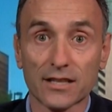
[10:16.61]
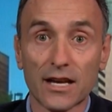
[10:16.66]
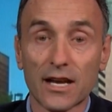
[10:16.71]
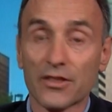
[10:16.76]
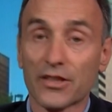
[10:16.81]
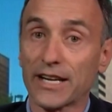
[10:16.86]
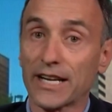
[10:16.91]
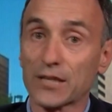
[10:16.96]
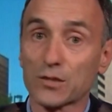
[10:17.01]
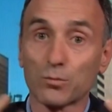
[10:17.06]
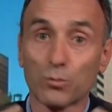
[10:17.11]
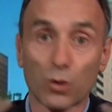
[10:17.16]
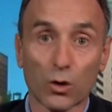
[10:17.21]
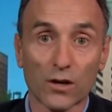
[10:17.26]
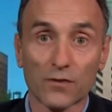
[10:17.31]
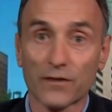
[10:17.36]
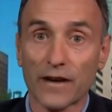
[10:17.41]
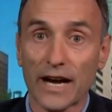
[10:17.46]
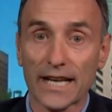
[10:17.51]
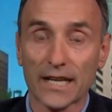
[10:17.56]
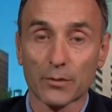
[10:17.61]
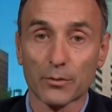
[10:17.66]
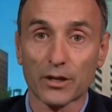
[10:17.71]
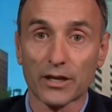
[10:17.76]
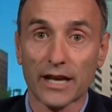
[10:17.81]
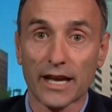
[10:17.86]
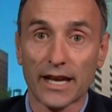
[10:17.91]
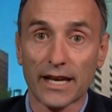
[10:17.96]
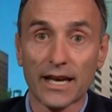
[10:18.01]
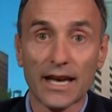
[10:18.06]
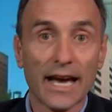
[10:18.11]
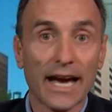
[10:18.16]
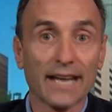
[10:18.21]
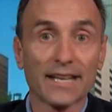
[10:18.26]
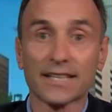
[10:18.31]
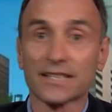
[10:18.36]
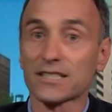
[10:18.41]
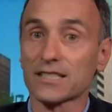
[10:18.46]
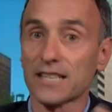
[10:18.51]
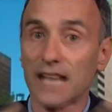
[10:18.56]
that has more vitamin A and
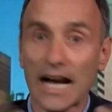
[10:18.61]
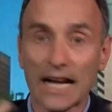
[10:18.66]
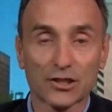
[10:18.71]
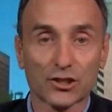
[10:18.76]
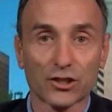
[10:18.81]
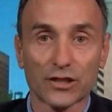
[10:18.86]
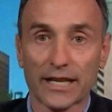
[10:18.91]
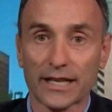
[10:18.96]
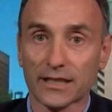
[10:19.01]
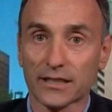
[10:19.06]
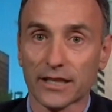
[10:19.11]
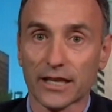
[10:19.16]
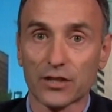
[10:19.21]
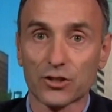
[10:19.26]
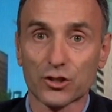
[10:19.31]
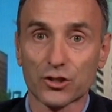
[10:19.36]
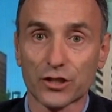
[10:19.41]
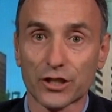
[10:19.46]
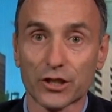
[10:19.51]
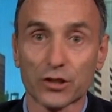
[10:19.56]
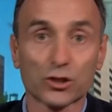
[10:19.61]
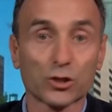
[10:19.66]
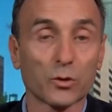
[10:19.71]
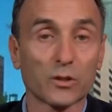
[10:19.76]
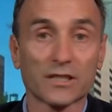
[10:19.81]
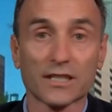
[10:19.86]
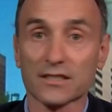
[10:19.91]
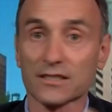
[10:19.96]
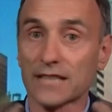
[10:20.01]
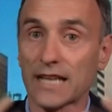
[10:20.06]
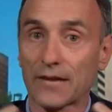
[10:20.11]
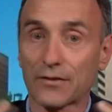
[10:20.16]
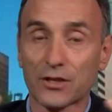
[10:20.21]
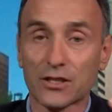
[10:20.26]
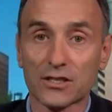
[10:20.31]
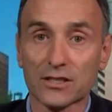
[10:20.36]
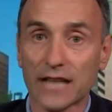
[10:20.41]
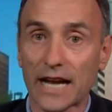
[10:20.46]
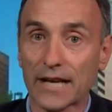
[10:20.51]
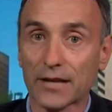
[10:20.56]
it's not genetically engineered so it doesn't have these
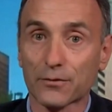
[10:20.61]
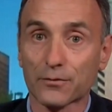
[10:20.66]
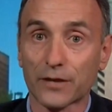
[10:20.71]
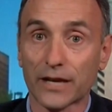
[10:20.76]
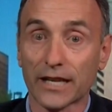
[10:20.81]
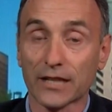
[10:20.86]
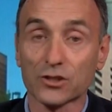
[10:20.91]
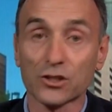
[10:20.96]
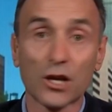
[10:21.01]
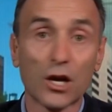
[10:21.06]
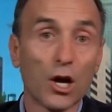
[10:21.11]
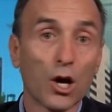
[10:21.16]
side effects.